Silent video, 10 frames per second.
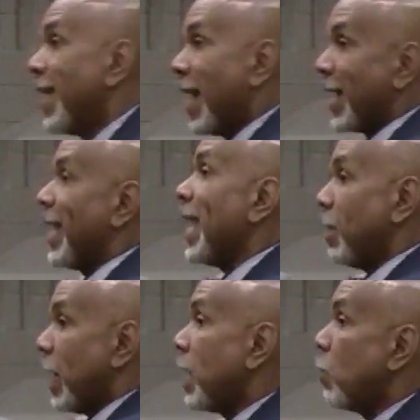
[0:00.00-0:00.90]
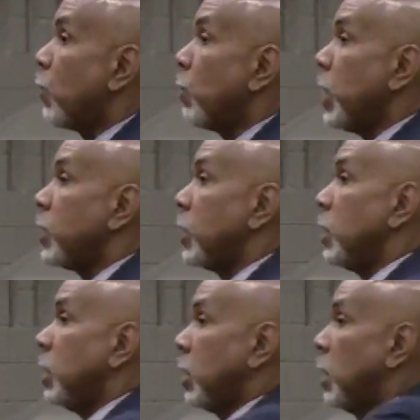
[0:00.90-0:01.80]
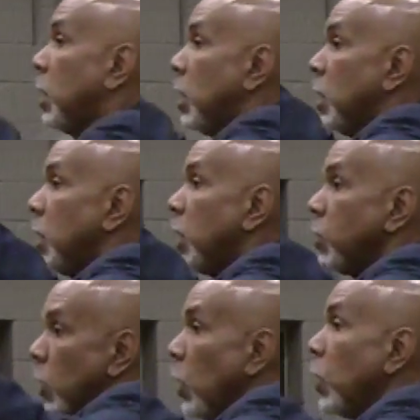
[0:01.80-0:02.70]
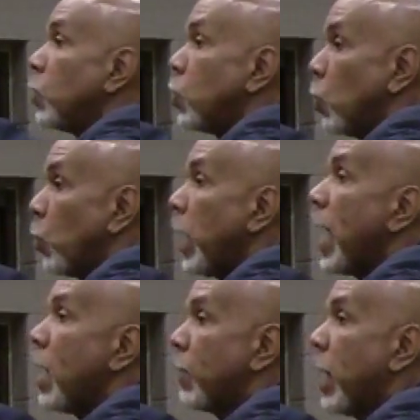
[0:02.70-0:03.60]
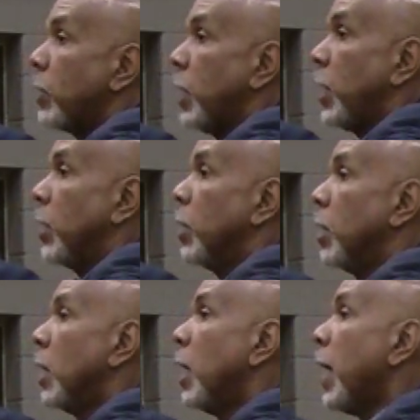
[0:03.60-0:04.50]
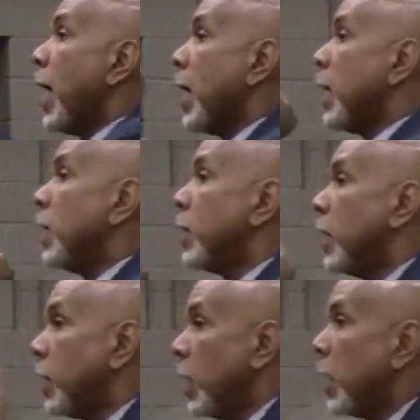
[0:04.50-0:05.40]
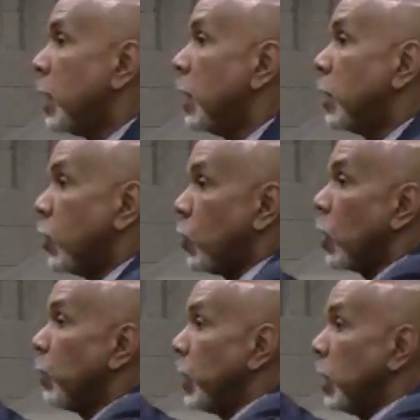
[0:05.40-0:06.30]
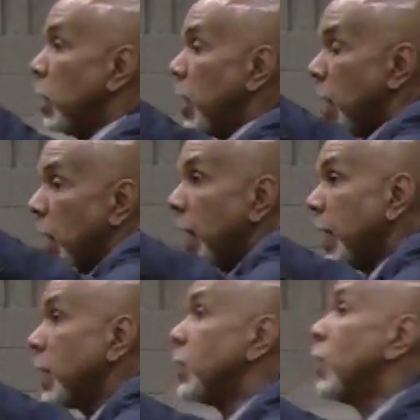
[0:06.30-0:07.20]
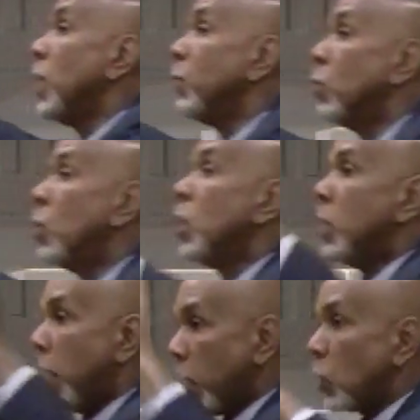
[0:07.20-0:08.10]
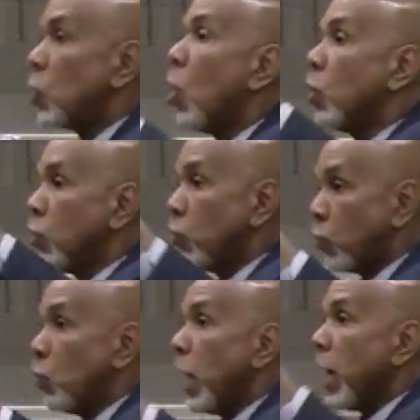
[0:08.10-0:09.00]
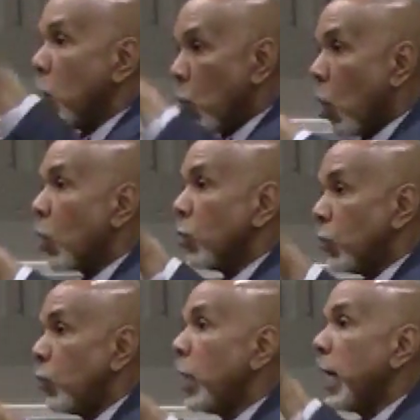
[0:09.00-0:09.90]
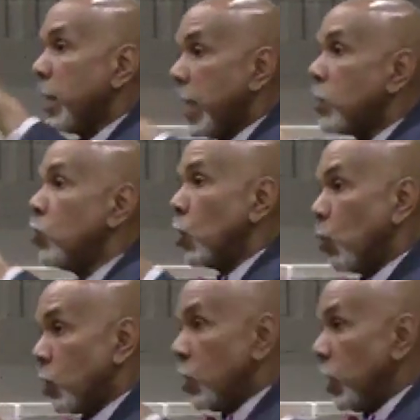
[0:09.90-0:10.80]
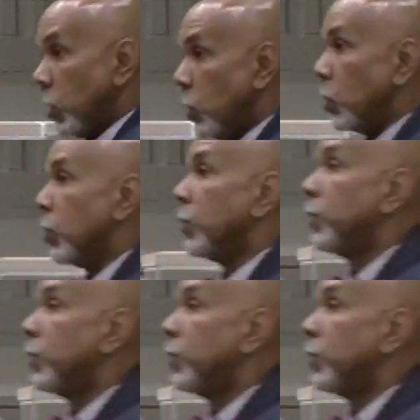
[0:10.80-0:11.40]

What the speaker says: Again, that information is in the literature that we have out there. And again, the gentleman and the lady at the table, they can talk you through that and walk you through that and let you know what you need to do.